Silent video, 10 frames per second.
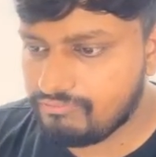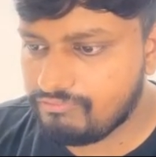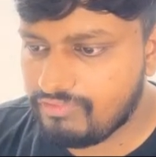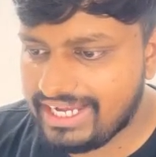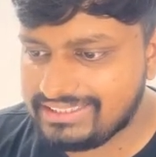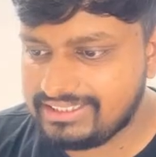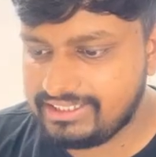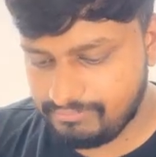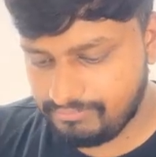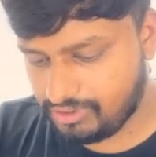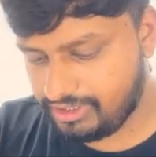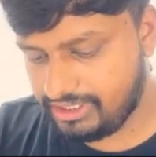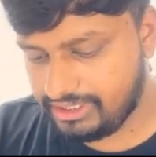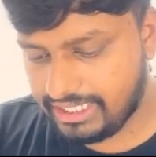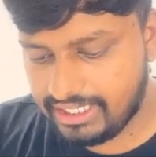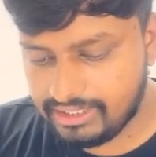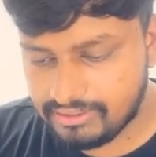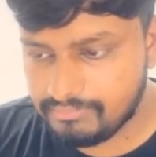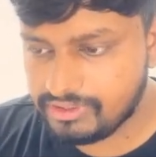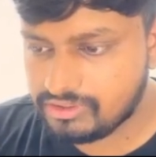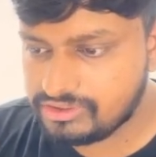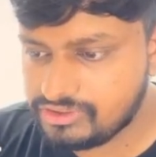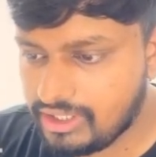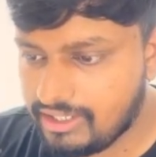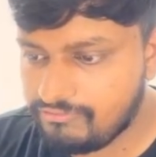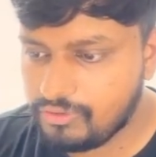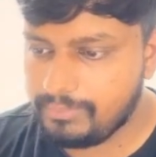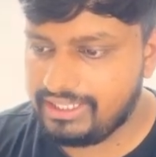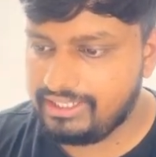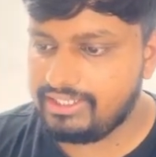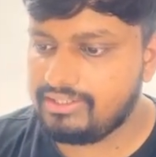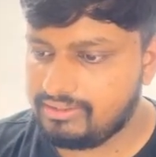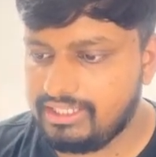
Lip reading: why is it important that, because you have to maintain,